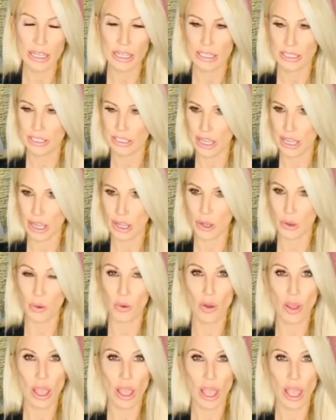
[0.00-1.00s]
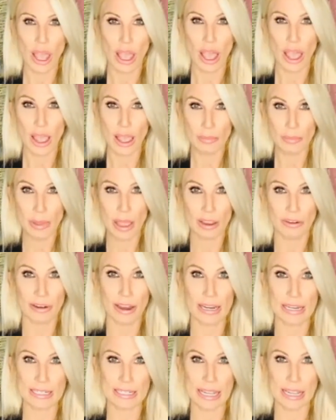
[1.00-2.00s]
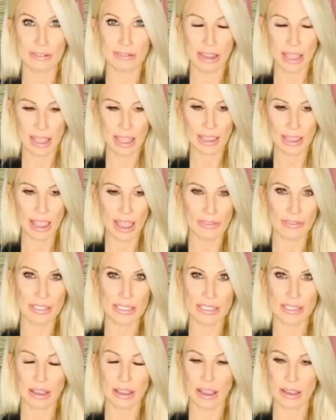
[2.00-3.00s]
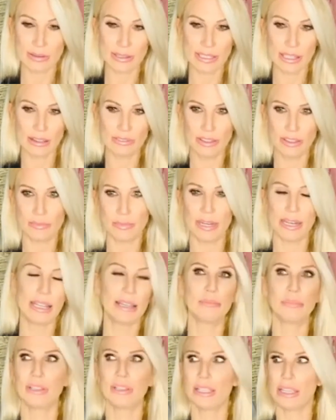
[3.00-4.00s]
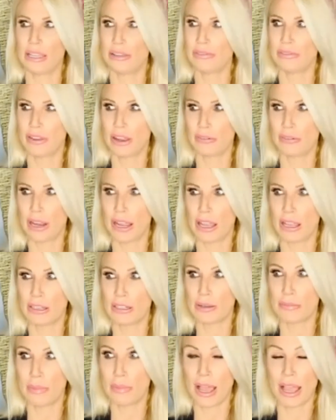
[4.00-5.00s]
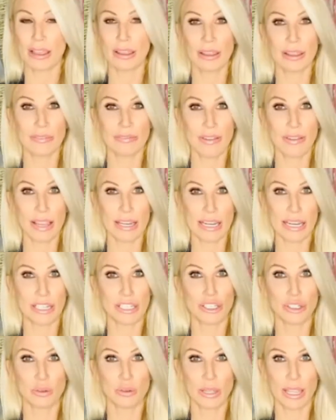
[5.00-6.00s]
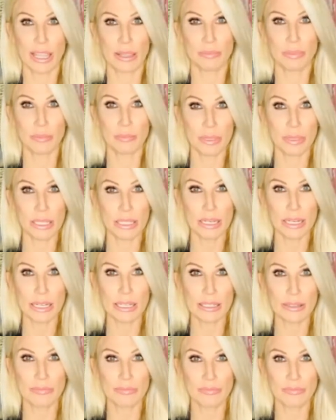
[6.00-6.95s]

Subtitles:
So I write it down. I have a self-limiting belief around my financial capability.